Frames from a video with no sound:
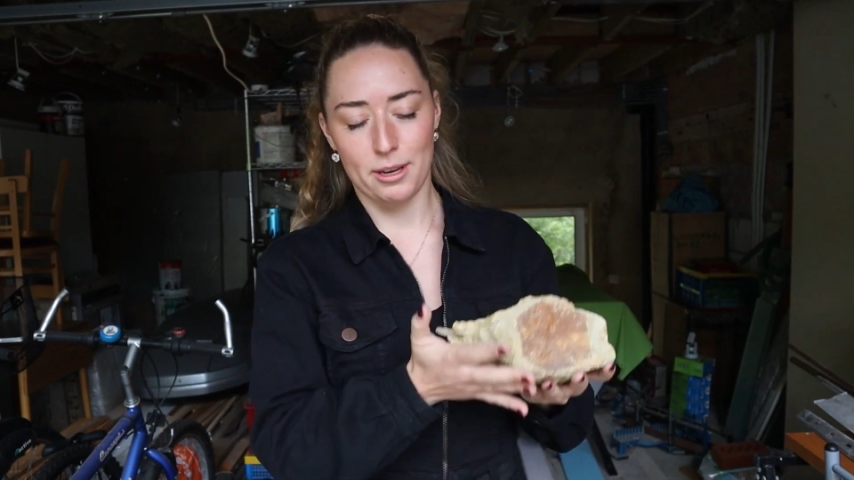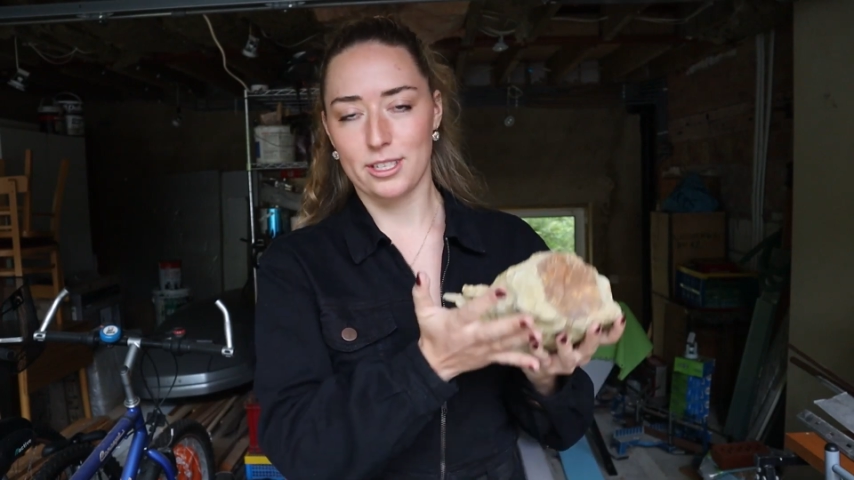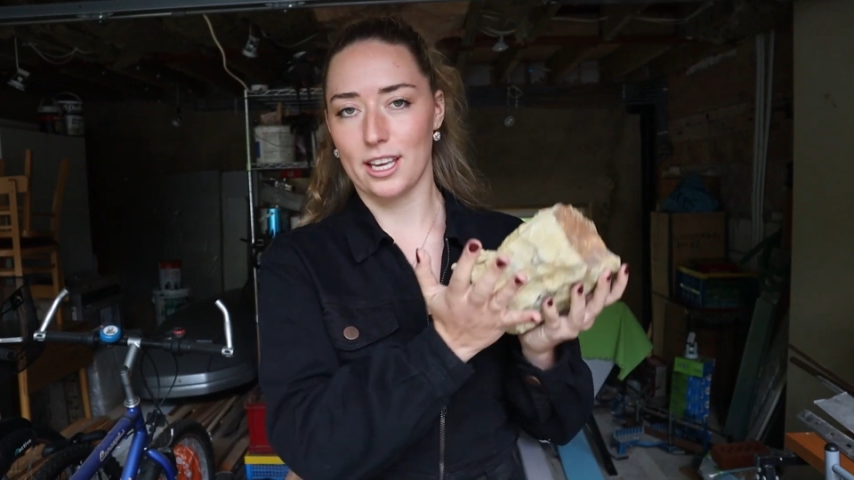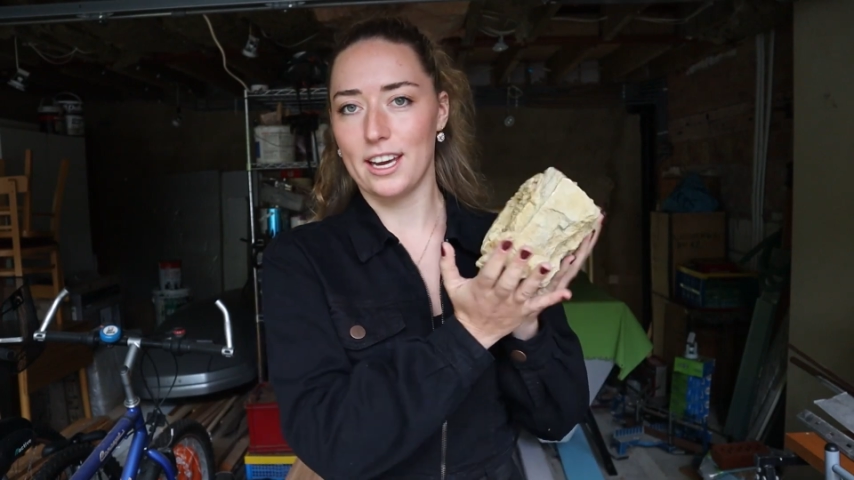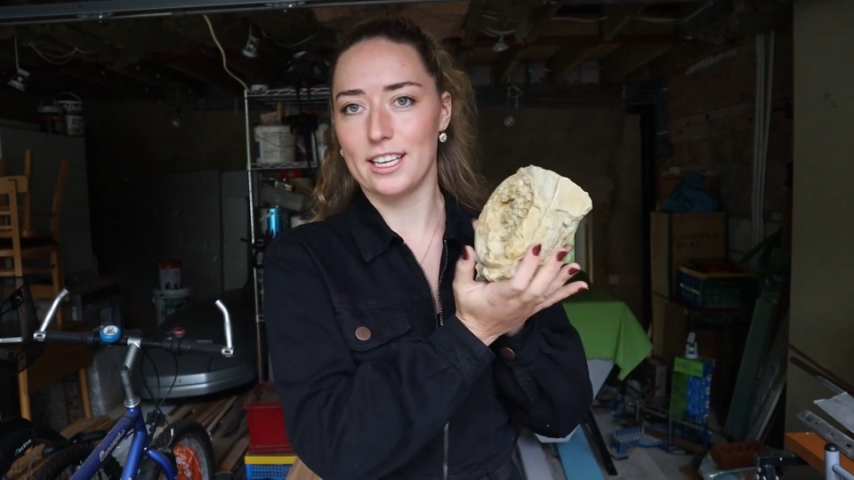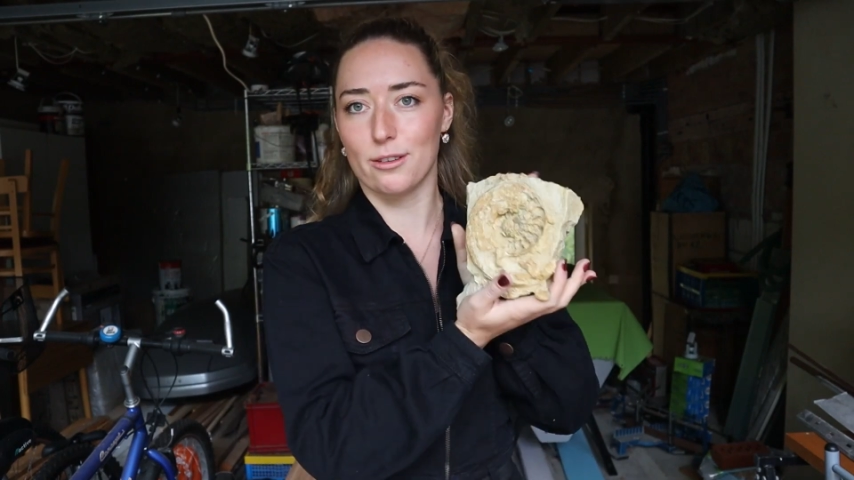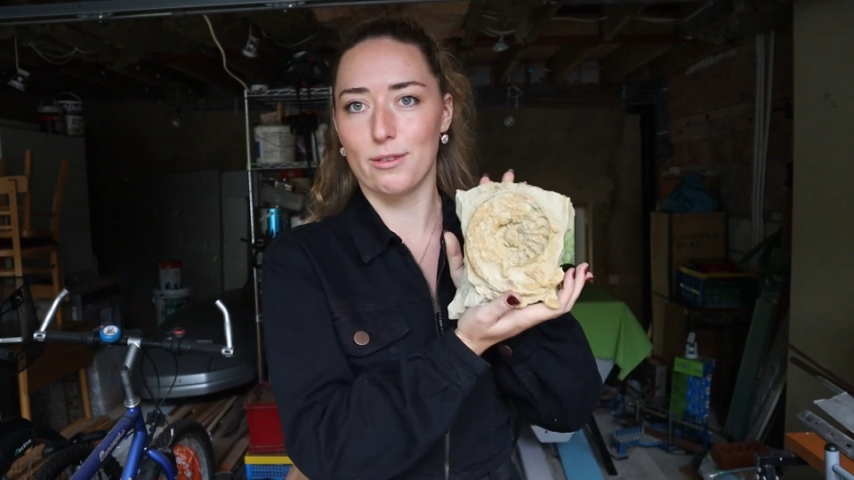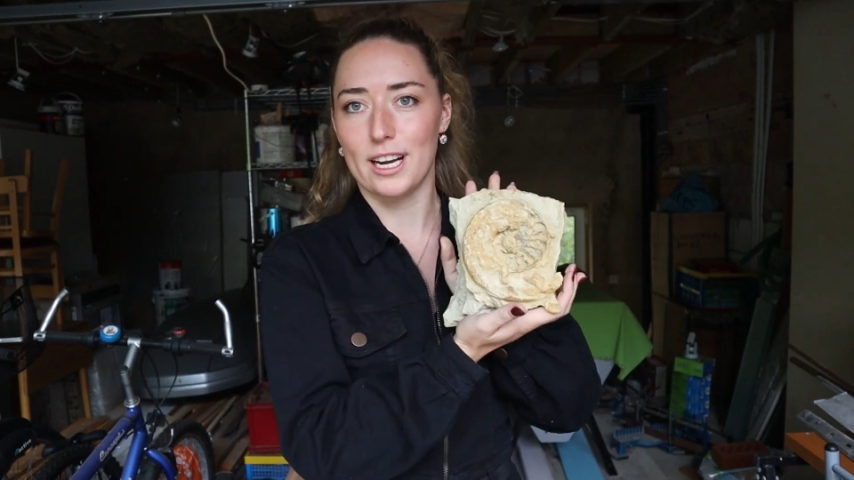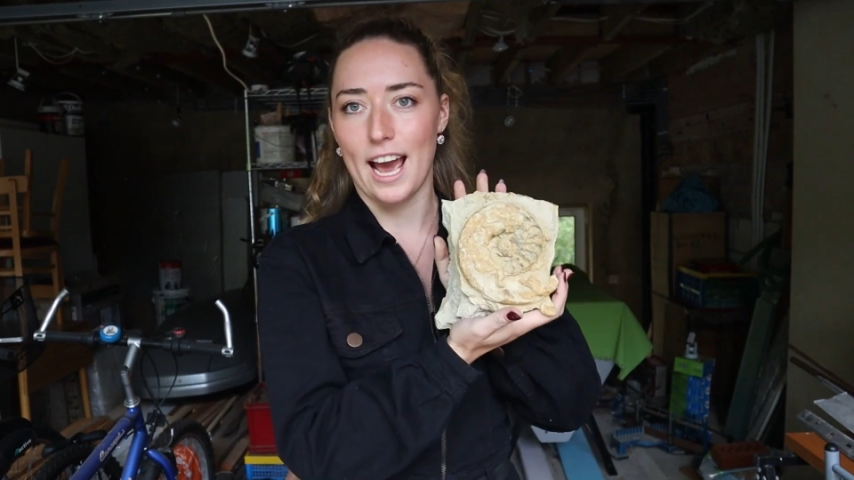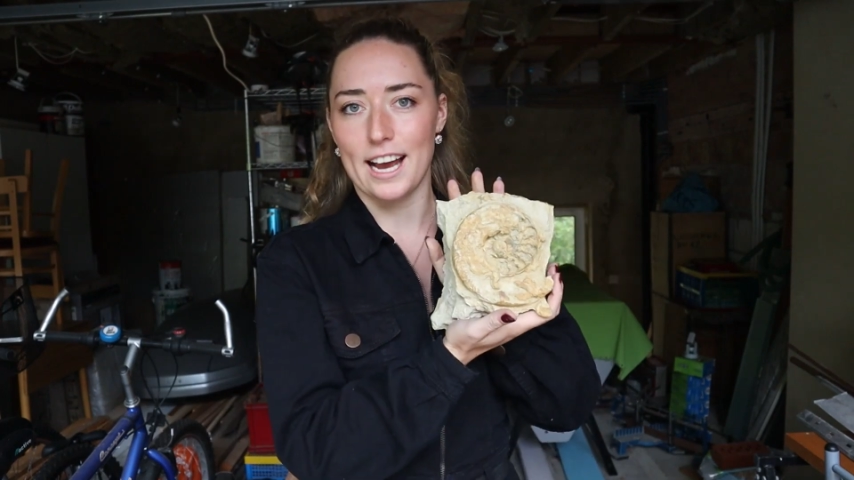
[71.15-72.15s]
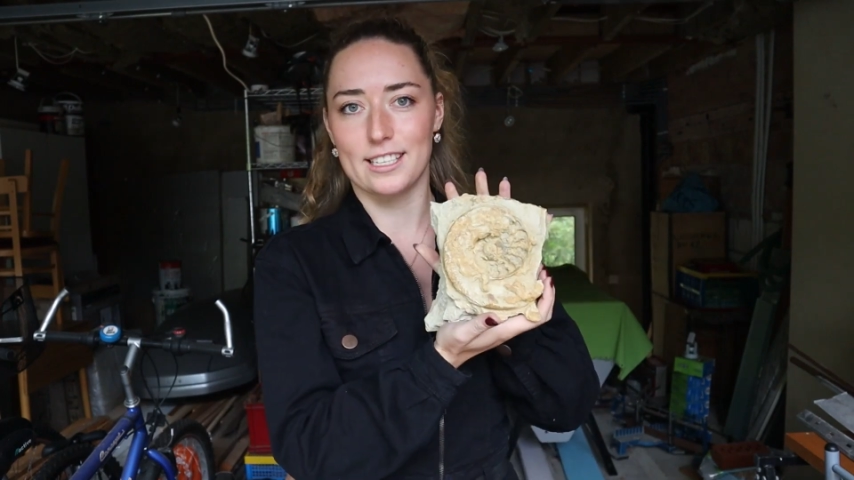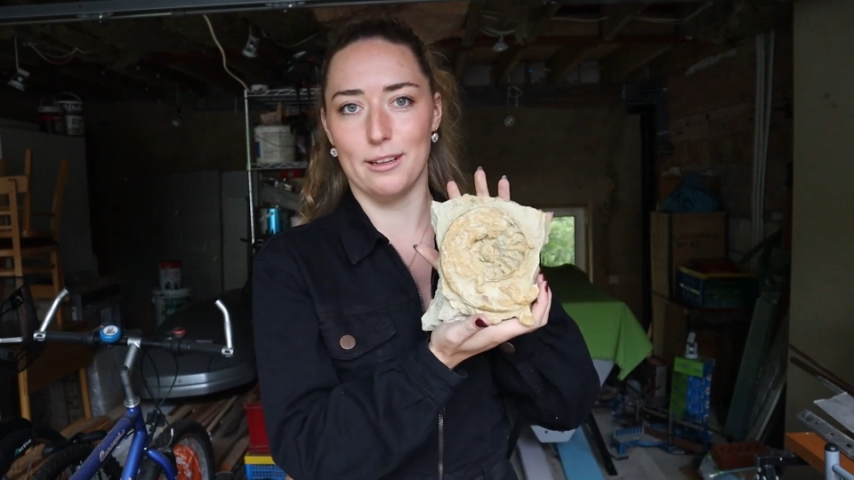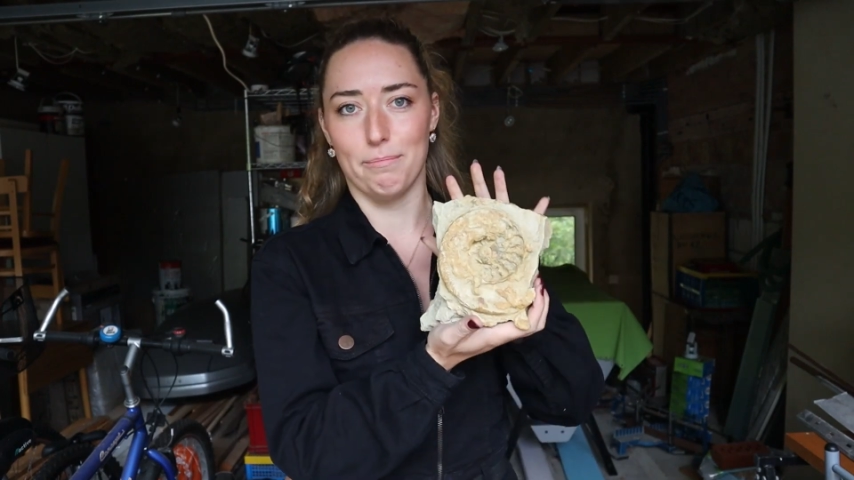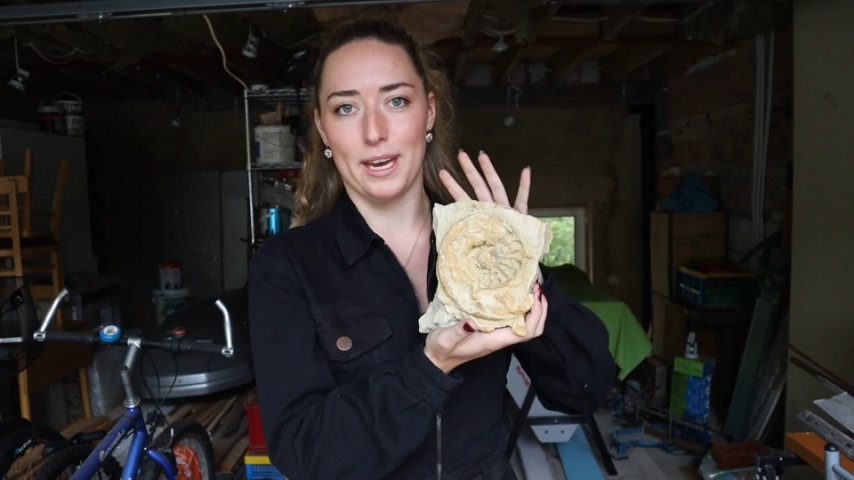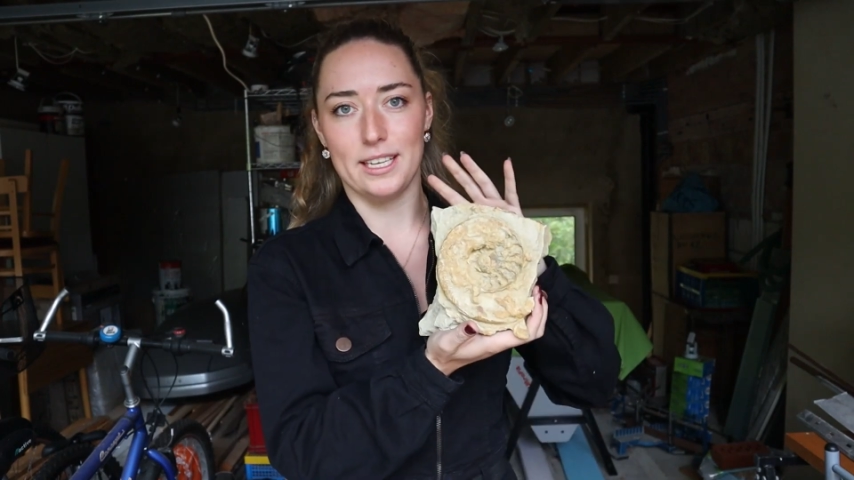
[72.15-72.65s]
because I think it's a really
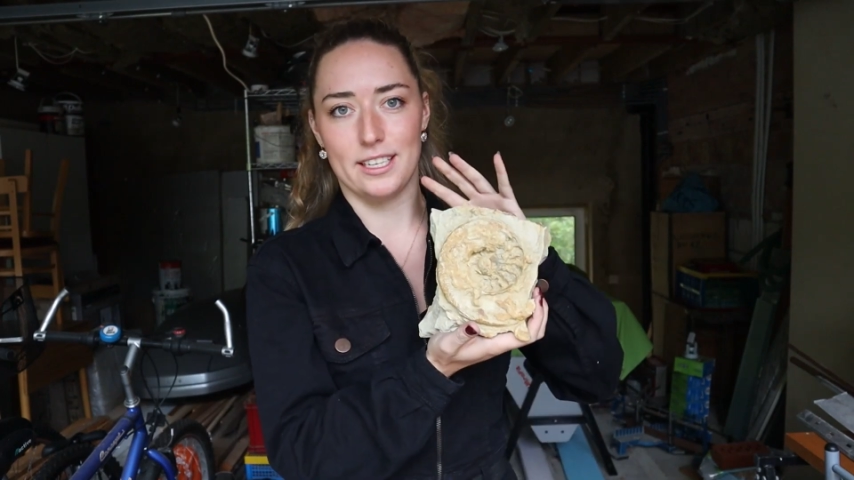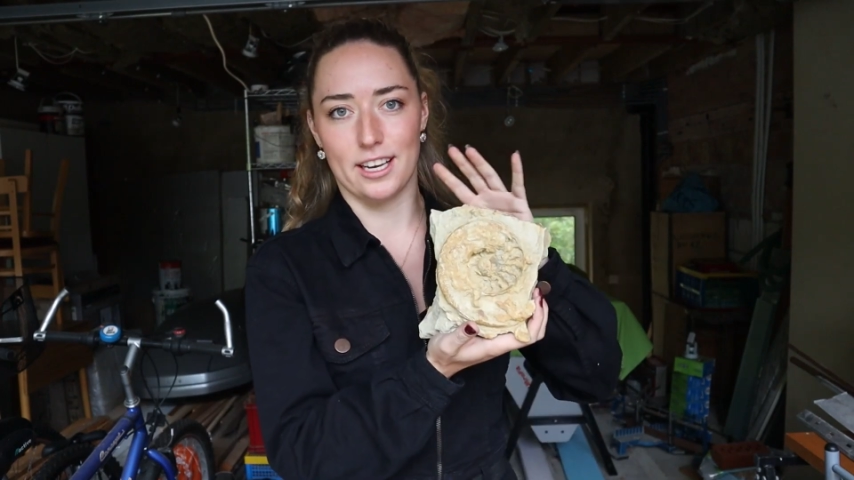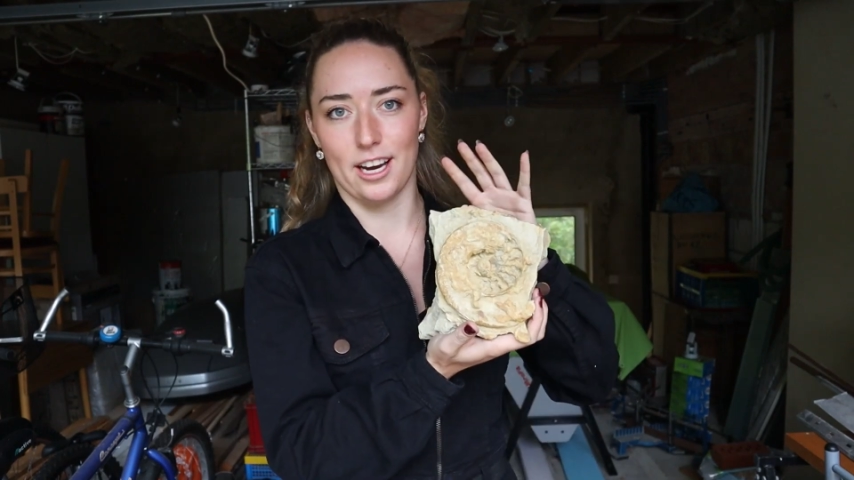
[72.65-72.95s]
excellent piece to